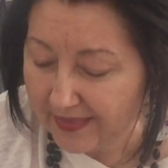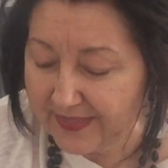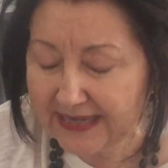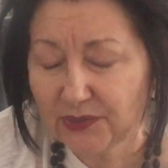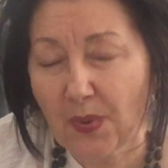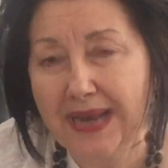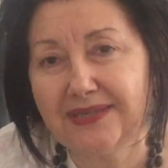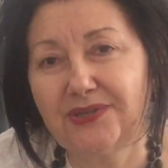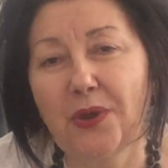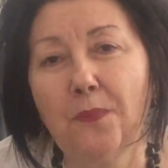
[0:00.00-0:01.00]
That's why
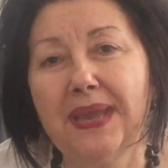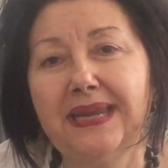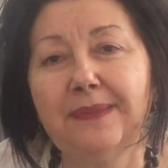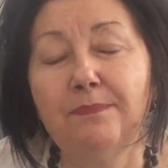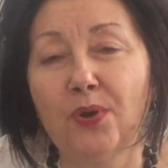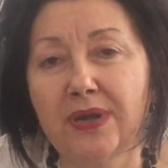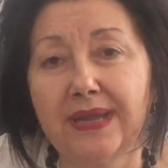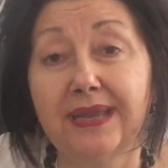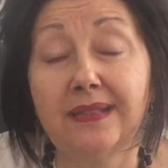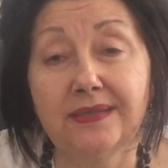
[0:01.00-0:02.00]
so many book
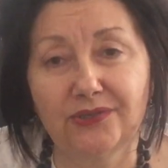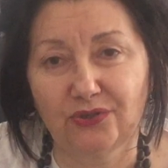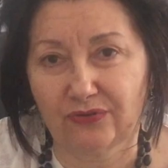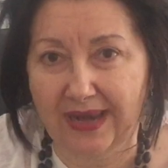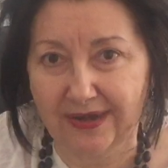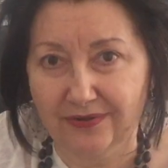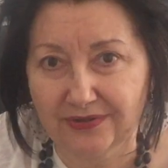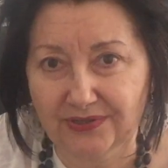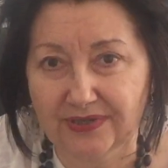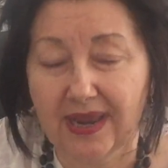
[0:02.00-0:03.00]

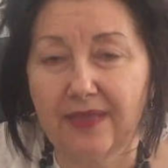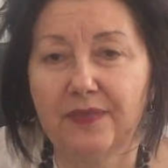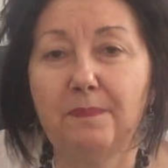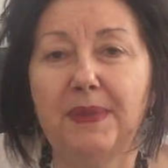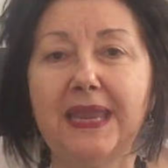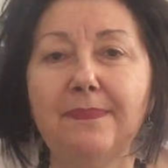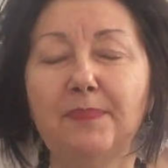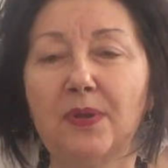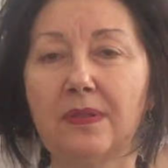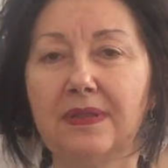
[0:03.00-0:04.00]
illustrators, the
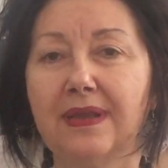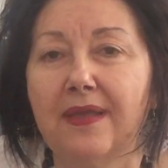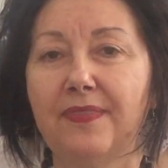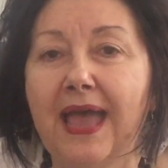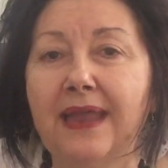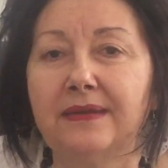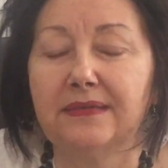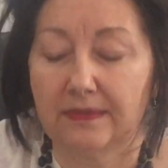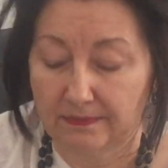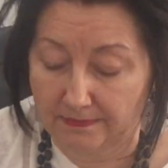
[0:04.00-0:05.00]
people that
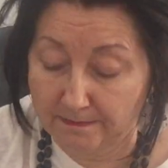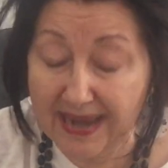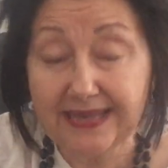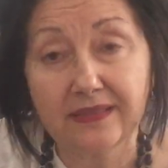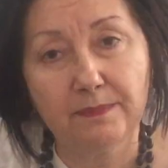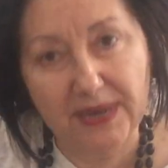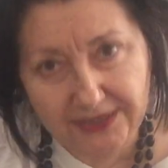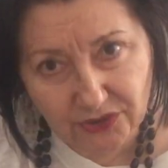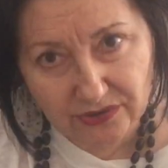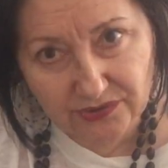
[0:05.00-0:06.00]
make the
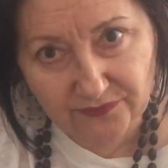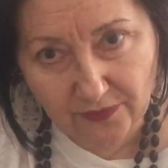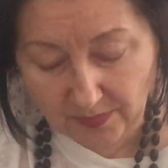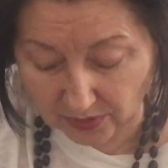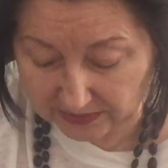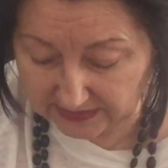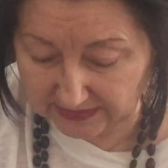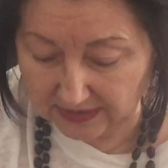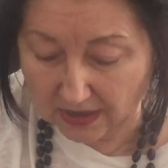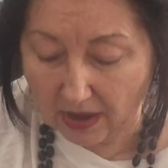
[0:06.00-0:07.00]
pictures for
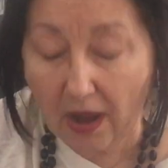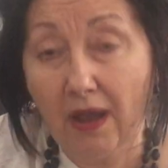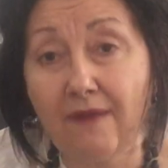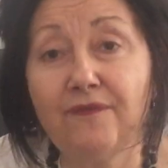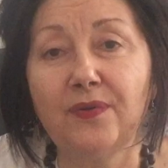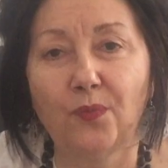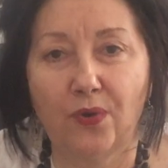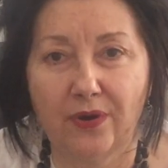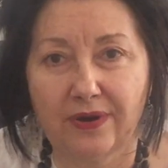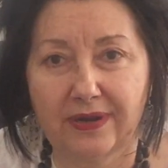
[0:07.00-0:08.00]
books, often
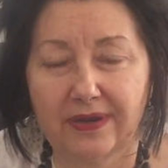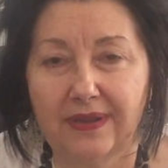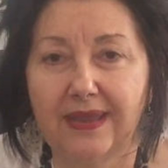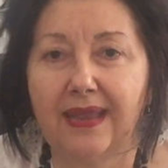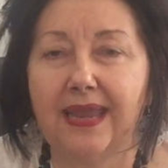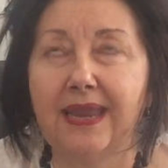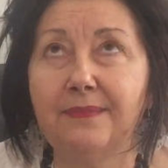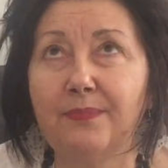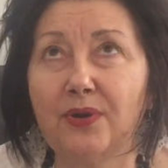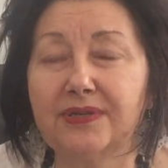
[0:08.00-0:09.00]
work
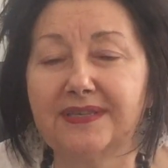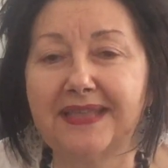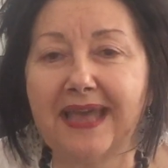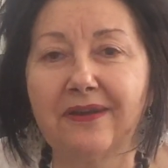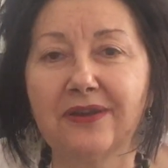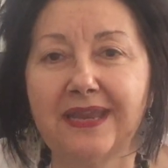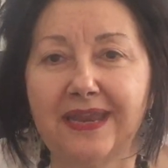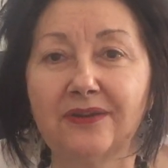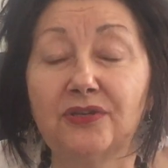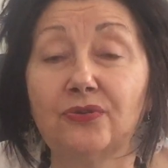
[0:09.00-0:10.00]
in books that are
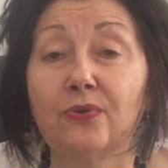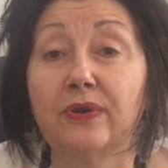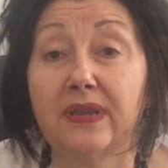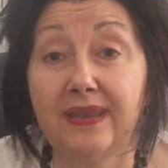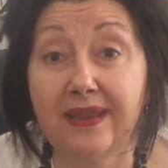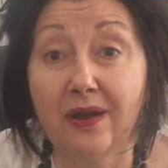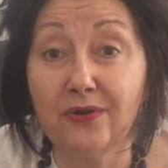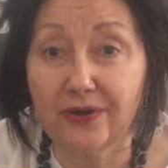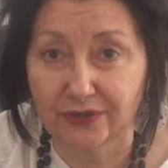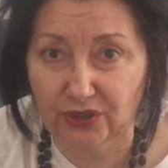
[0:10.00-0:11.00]
geared toward
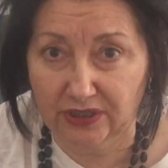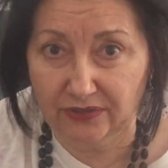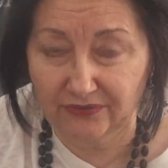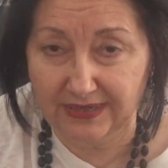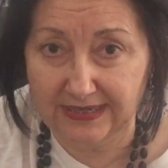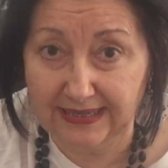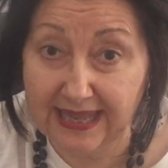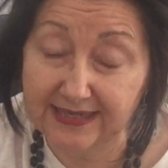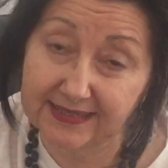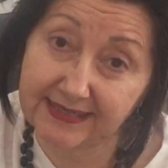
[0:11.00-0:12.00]
younger children.
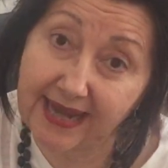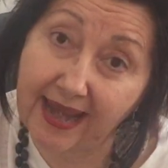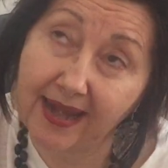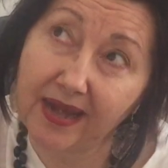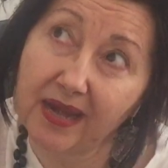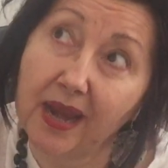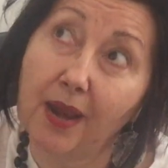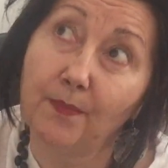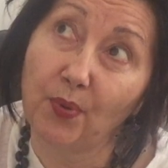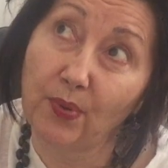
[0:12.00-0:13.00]
Let's say
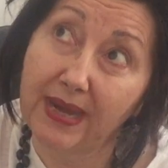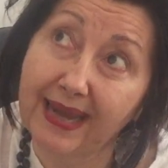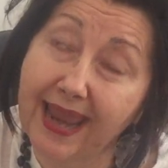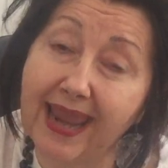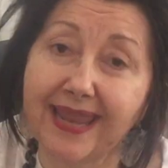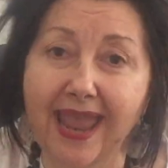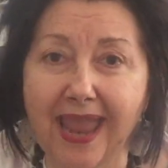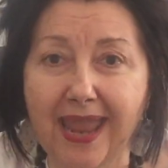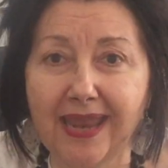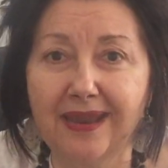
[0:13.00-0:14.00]

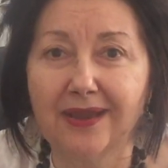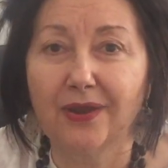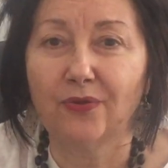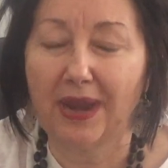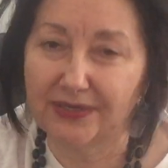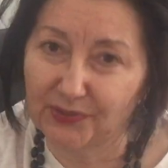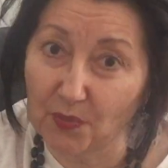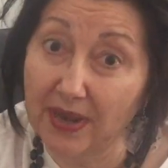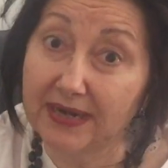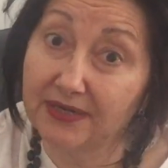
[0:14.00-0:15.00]
pre-KK, grades
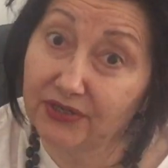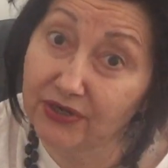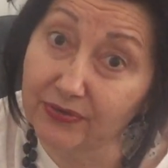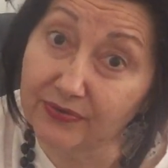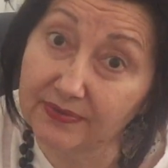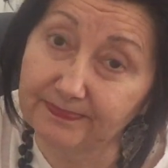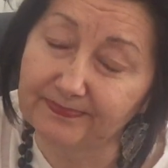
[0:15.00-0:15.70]
1 and 2.